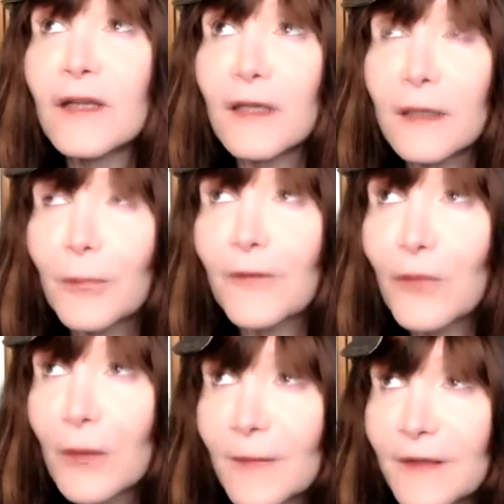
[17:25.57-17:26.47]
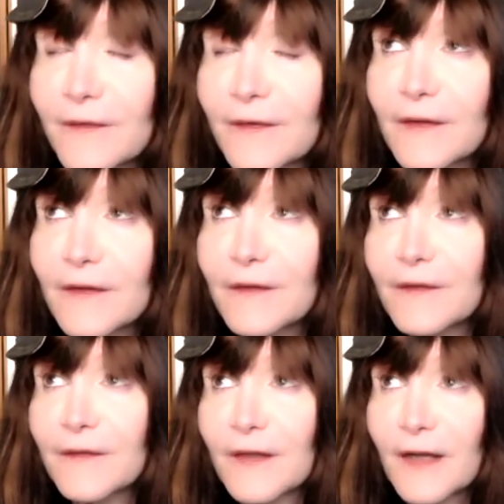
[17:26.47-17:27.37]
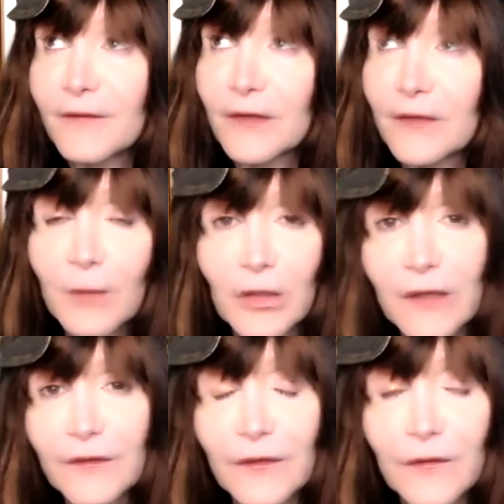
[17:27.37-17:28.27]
in the performances that I've experienced